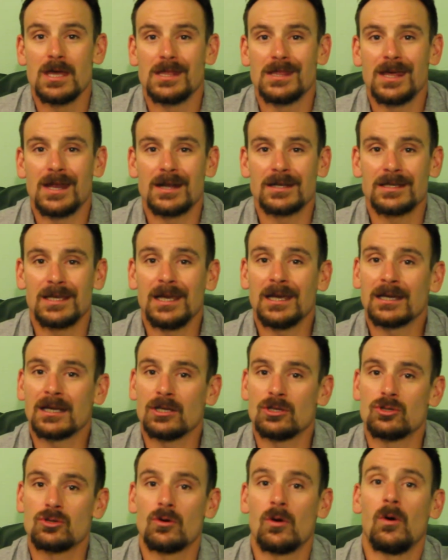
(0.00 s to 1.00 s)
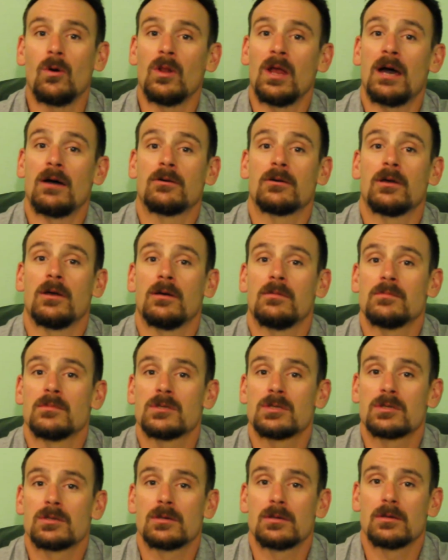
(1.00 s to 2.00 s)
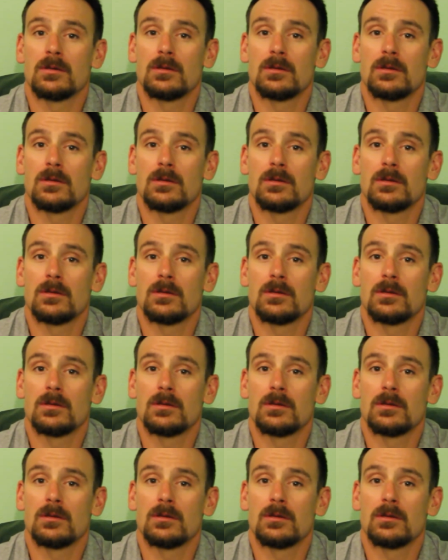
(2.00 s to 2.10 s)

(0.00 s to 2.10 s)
that I can't control outcomes.